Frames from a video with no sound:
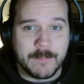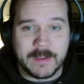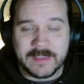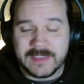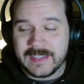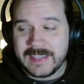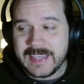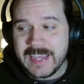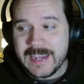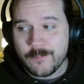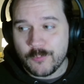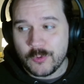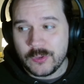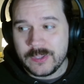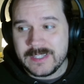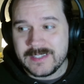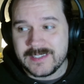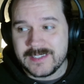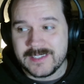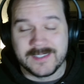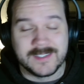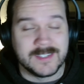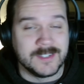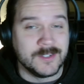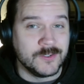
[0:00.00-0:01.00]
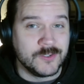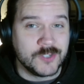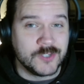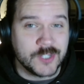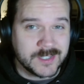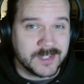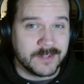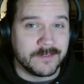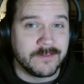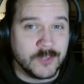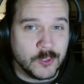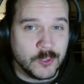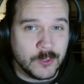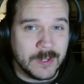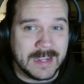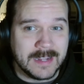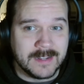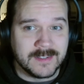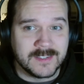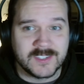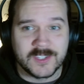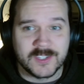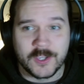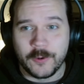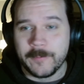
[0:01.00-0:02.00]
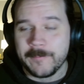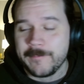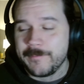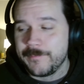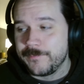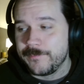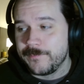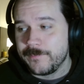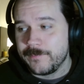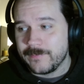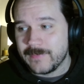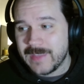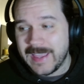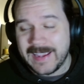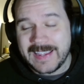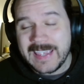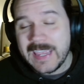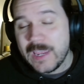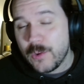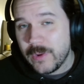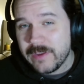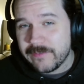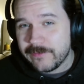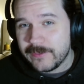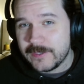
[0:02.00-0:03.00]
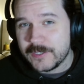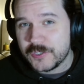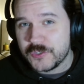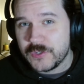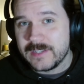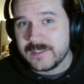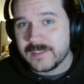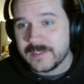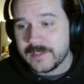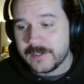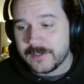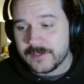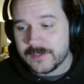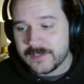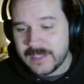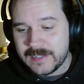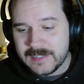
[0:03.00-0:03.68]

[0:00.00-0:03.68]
but the game releases in just a few days, so I can't wait for the translators.